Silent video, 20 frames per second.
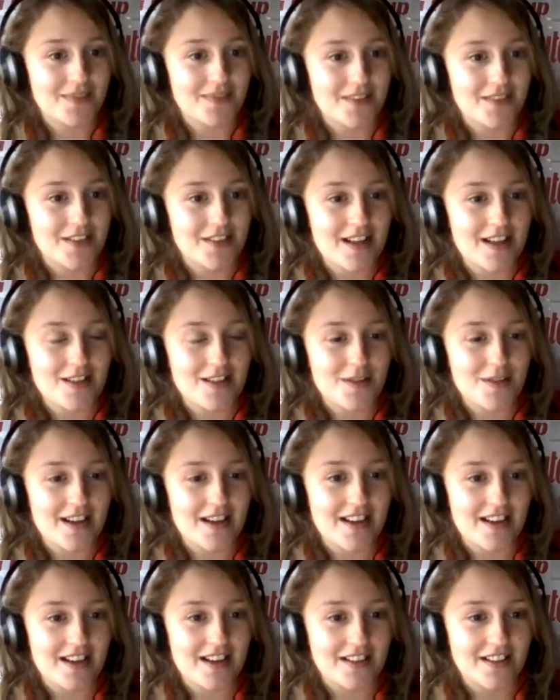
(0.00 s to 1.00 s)
So that's
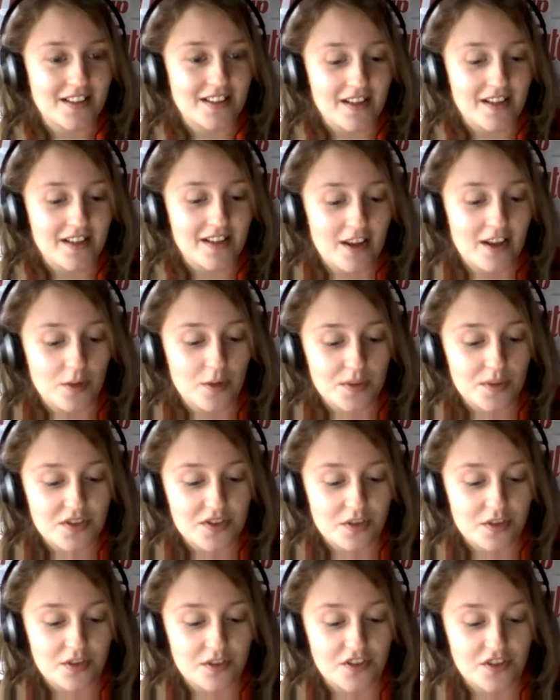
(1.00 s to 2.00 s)
why I always
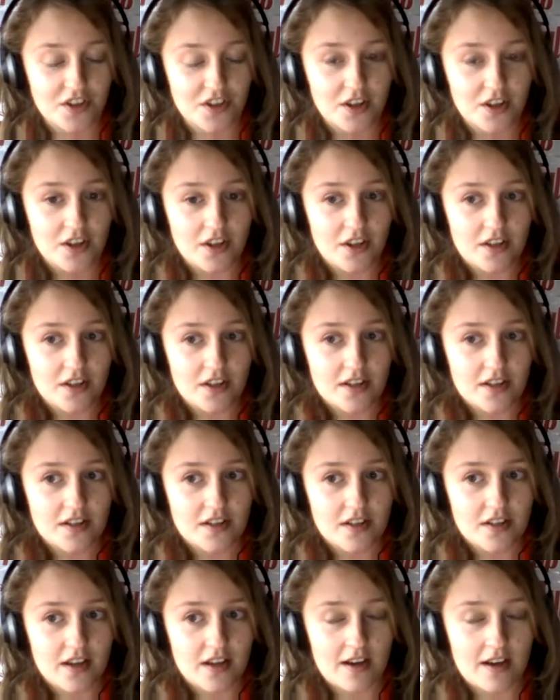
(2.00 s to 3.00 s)
sort of
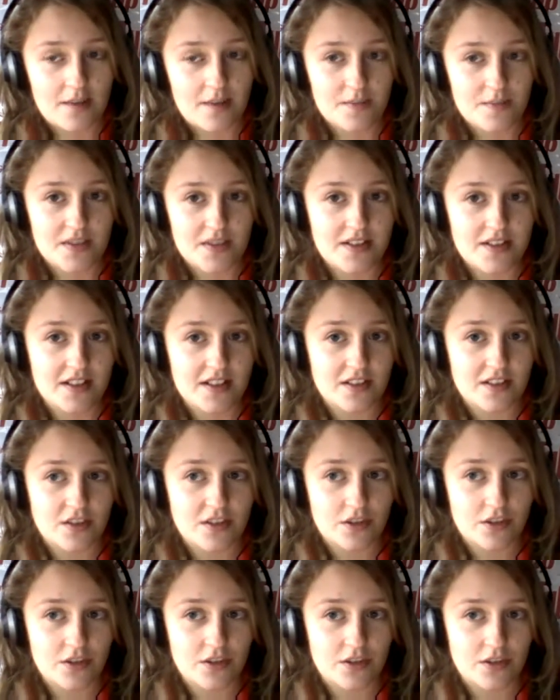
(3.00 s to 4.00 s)
stick
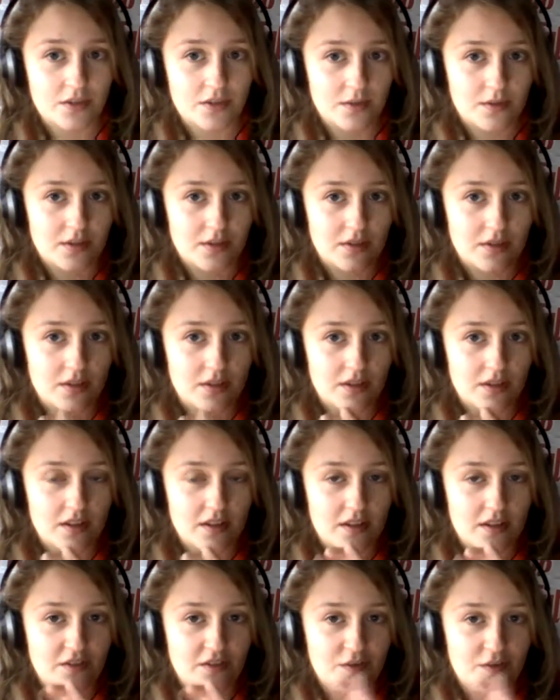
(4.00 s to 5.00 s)
to,
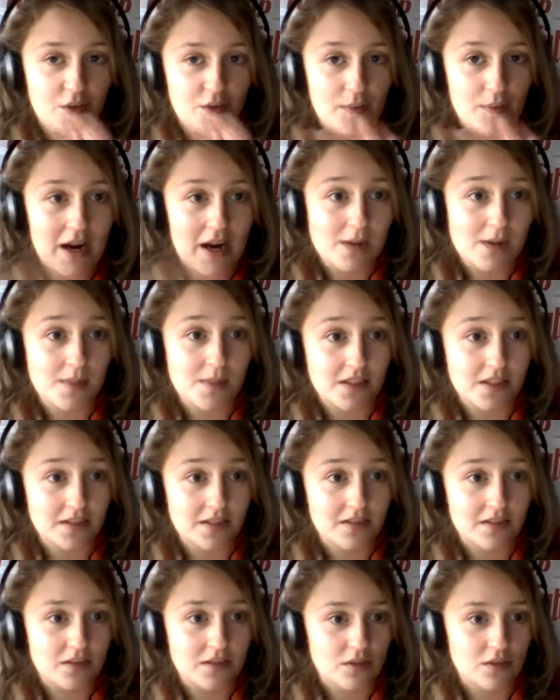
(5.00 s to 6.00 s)
for permanent,
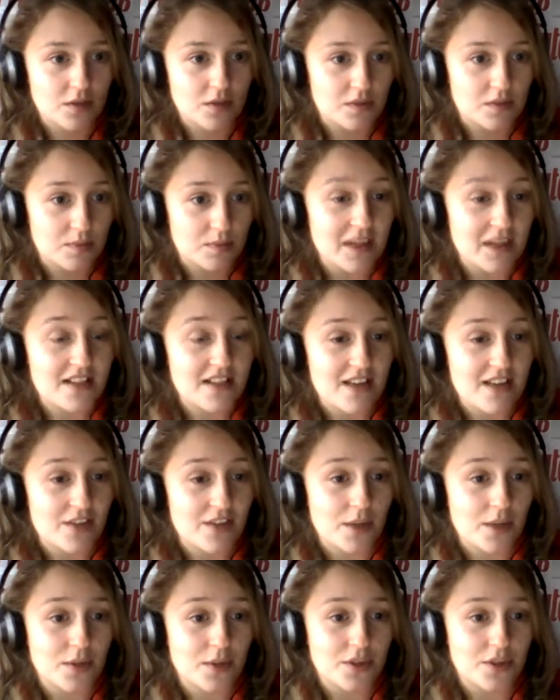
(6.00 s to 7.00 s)
my 7
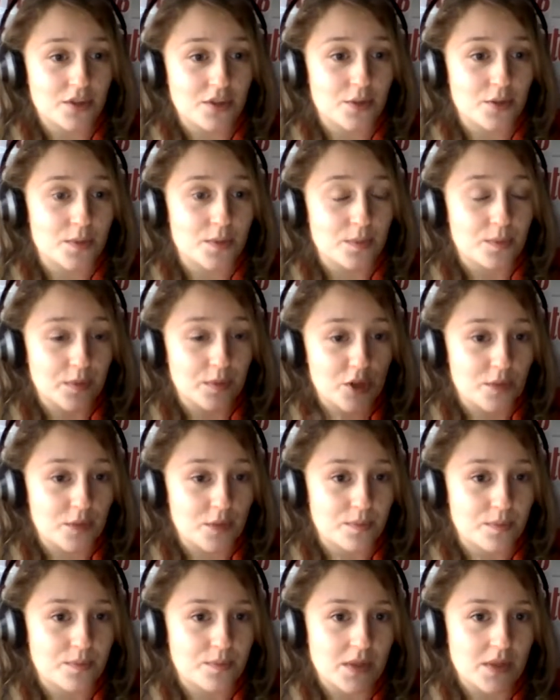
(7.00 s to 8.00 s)
hours, or
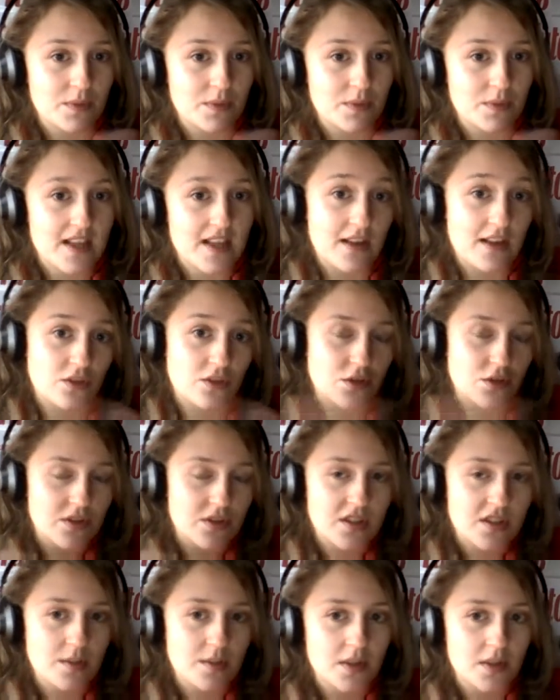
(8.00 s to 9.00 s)
it was 10 during the
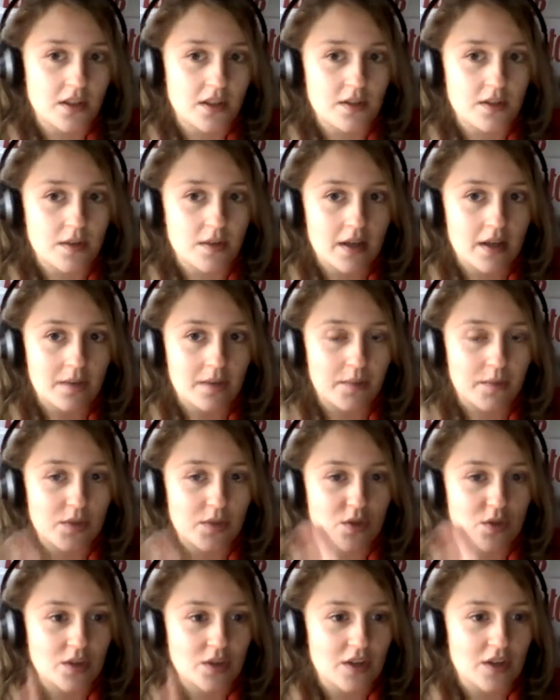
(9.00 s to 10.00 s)
summer.
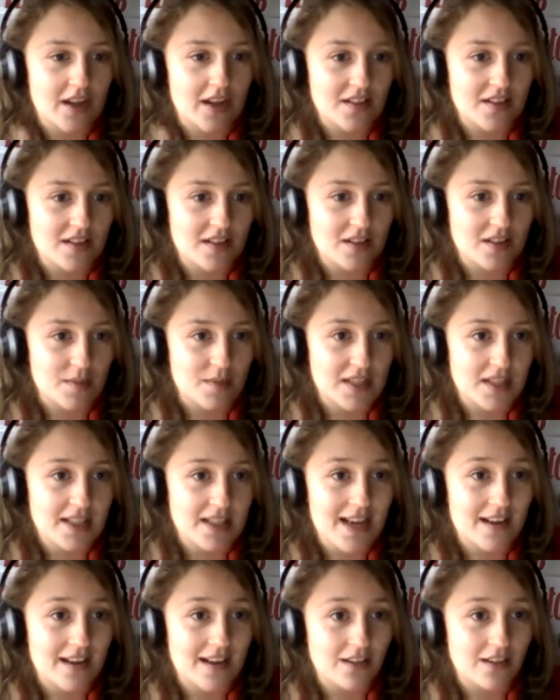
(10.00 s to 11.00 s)
So I stick to my
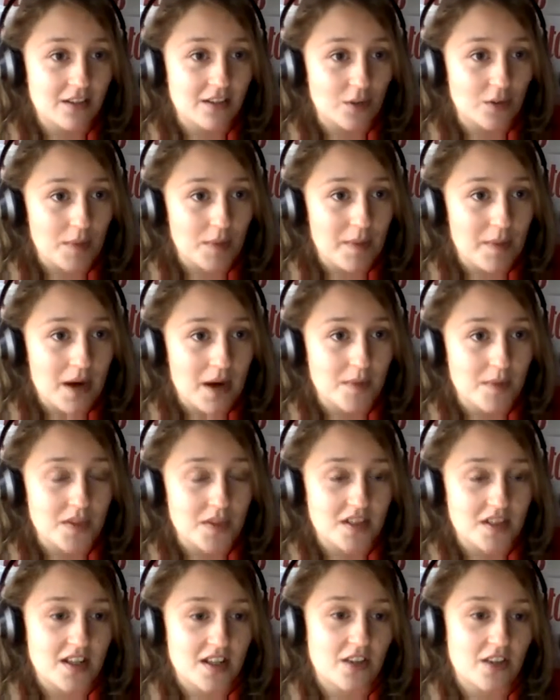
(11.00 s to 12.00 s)
10 on my
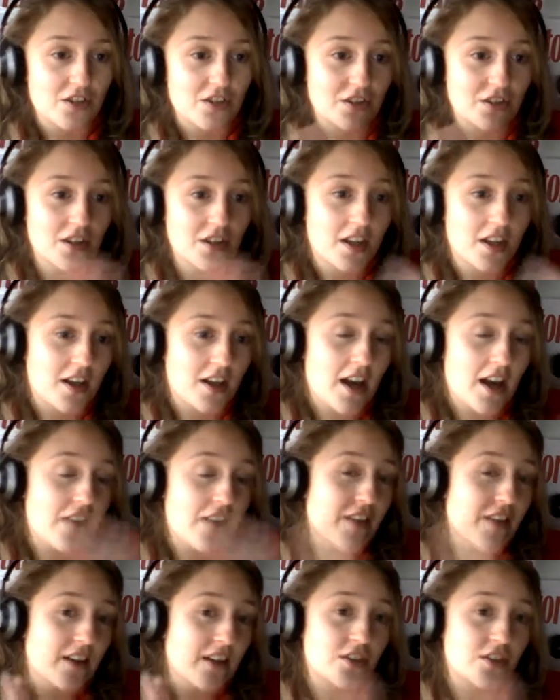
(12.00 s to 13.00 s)
permanent schedule, and
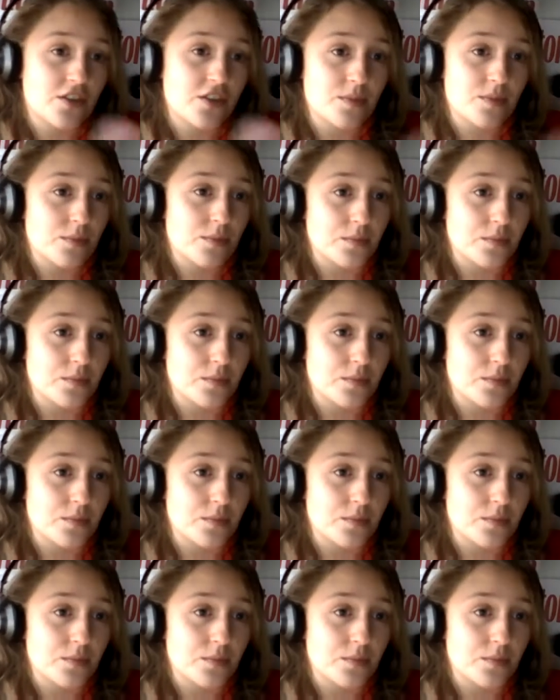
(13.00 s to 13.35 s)
then I just,